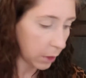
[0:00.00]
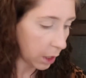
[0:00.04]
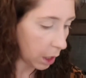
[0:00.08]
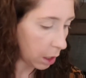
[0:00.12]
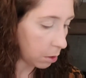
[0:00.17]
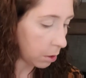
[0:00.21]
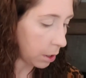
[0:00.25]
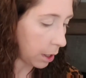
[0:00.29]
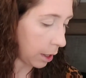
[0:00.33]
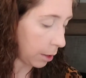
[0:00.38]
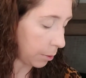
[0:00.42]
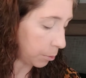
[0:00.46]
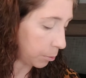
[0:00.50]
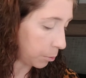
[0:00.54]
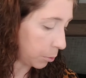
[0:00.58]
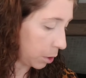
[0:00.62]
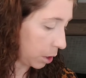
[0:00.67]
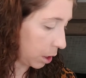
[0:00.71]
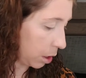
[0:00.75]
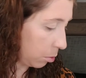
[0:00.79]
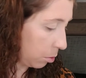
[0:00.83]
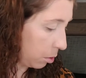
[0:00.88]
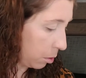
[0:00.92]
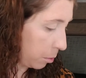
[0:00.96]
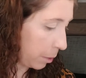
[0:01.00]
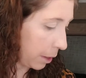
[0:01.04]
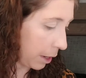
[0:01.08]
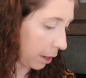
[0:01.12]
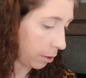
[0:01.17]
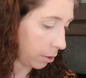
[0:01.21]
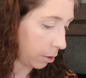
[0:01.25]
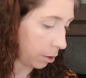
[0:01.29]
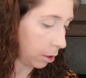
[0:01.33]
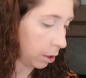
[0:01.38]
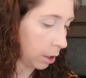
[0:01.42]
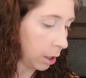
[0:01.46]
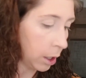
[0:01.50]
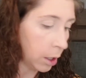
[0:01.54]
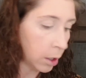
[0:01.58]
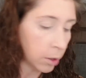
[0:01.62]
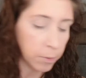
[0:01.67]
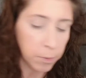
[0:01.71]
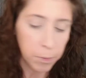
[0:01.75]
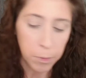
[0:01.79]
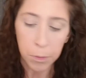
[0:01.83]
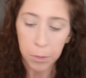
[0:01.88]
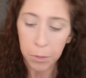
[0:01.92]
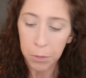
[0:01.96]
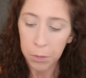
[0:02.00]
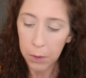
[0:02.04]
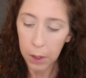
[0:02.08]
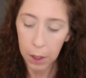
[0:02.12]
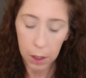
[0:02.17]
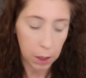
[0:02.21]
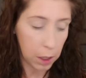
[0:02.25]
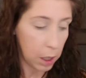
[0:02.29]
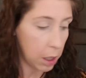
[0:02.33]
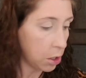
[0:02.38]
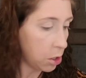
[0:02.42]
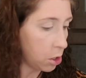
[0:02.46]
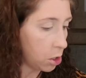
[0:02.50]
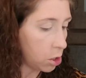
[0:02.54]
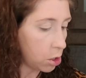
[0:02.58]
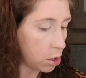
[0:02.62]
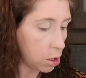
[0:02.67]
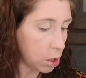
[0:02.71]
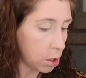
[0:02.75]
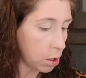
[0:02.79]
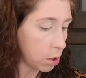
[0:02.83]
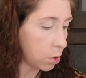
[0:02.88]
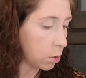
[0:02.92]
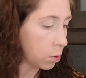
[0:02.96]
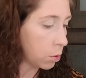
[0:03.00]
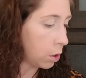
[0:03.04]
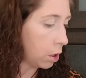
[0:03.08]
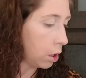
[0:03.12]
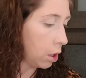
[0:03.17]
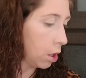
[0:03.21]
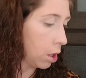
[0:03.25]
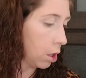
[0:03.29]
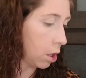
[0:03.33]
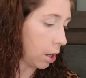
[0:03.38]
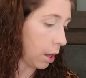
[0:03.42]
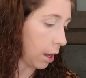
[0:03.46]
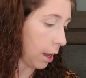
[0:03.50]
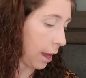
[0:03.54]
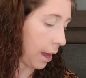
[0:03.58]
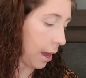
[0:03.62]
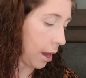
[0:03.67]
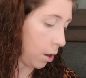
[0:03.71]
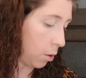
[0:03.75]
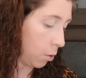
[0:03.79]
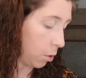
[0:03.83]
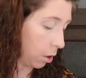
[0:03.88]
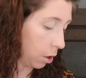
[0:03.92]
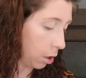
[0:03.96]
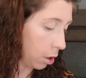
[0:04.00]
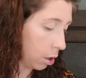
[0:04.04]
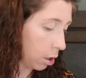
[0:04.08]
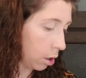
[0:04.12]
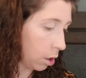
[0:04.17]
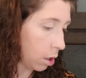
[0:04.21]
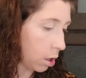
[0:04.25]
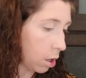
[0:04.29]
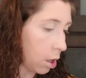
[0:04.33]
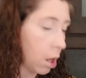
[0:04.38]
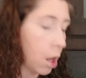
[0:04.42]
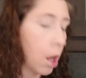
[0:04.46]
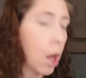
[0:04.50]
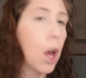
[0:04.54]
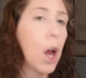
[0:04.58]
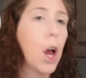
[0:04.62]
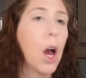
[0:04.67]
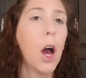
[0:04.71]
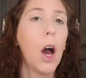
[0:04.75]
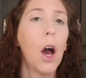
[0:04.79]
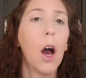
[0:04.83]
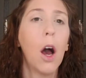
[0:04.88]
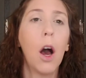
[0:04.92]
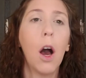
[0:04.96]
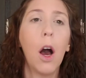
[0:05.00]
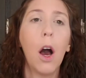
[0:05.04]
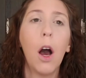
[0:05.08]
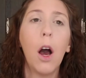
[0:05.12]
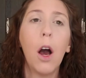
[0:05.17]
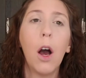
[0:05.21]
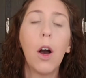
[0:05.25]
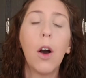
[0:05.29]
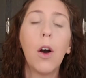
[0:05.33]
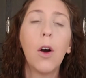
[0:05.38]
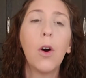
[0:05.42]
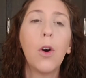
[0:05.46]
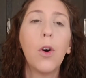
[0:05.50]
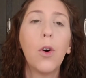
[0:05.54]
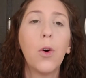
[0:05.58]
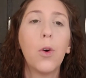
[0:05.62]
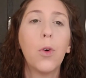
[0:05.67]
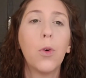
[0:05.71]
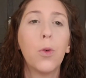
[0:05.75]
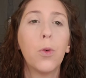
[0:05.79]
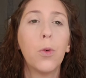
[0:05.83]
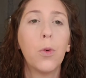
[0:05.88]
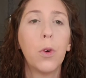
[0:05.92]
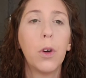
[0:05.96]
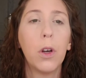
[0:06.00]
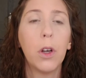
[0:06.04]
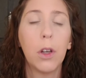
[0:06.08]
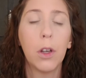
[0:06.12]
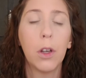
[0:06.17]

okay, we're done with powder. Let's do our, oh,